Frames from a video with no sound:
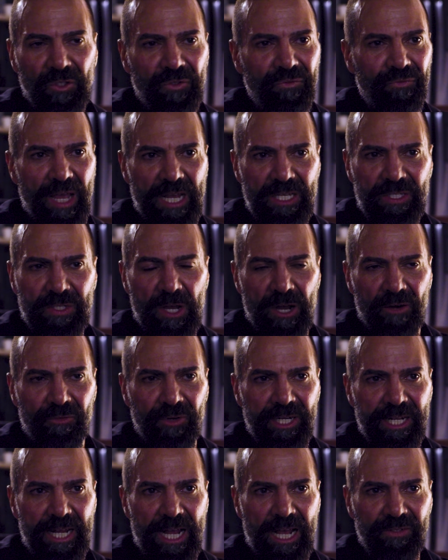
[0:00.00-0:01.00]
his face
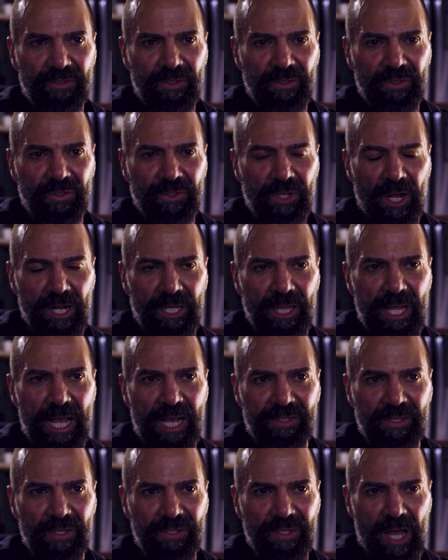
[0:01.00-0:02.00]
covered, he has his
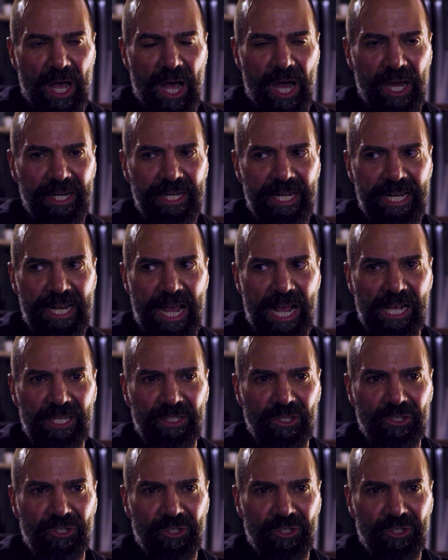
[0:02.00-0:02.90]
sunglasses on, he has the